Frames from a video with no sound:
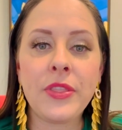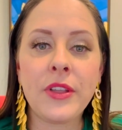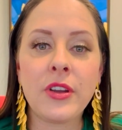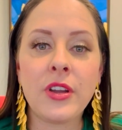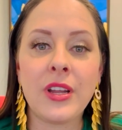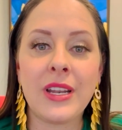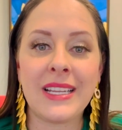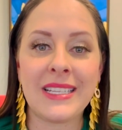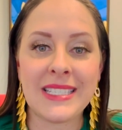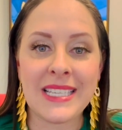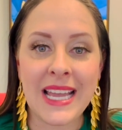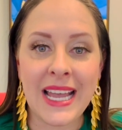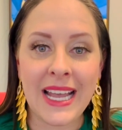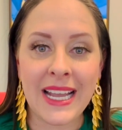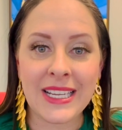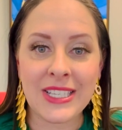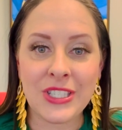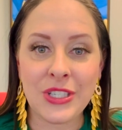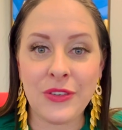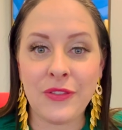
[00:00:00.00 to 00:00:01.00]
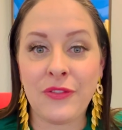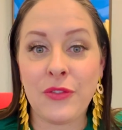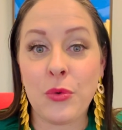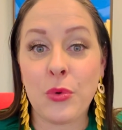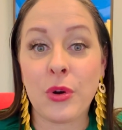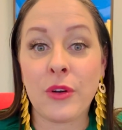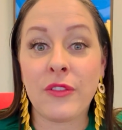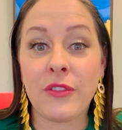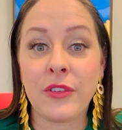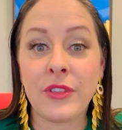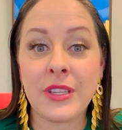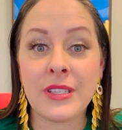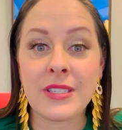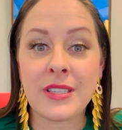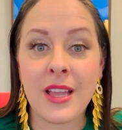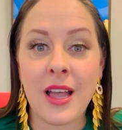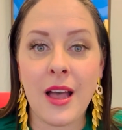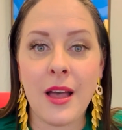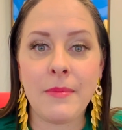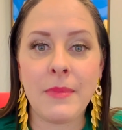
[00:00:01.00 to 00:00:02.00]
they're going to tax you for this
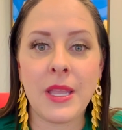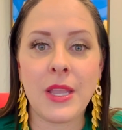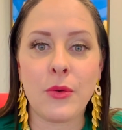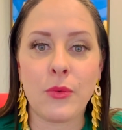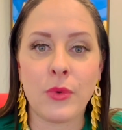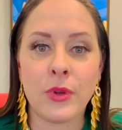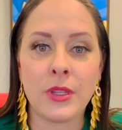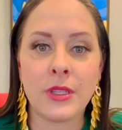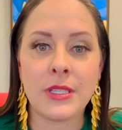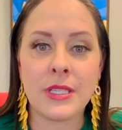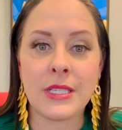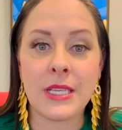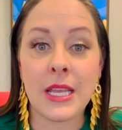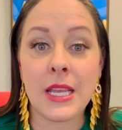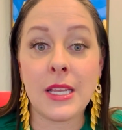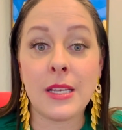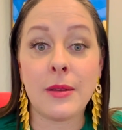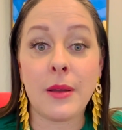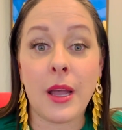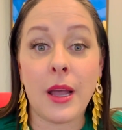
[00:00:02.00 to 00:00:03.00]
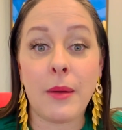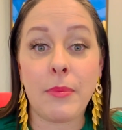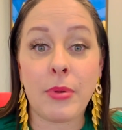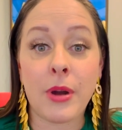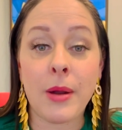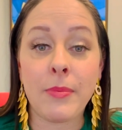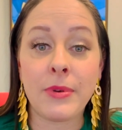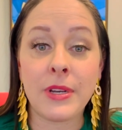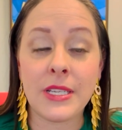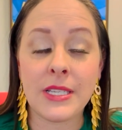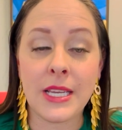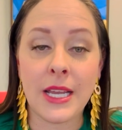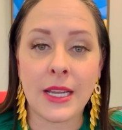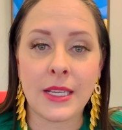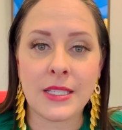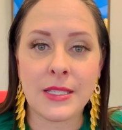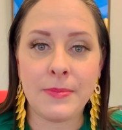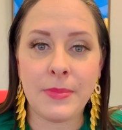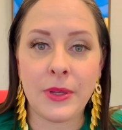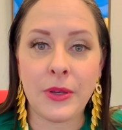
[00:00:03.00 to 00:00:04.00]
coming real estate property
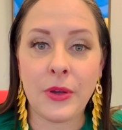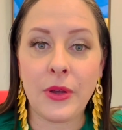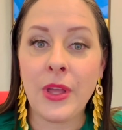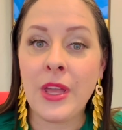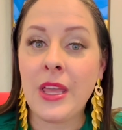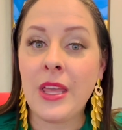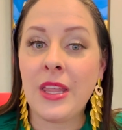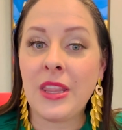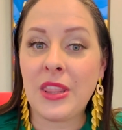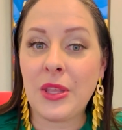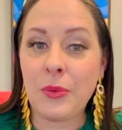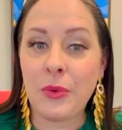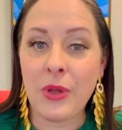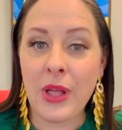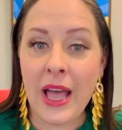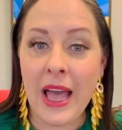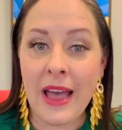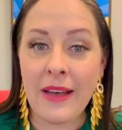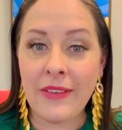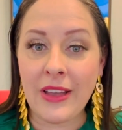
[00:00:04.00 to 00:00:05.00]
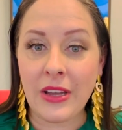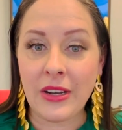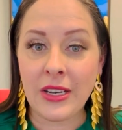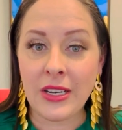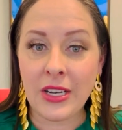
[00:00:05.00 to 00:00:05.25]
tax bill that we'll have out in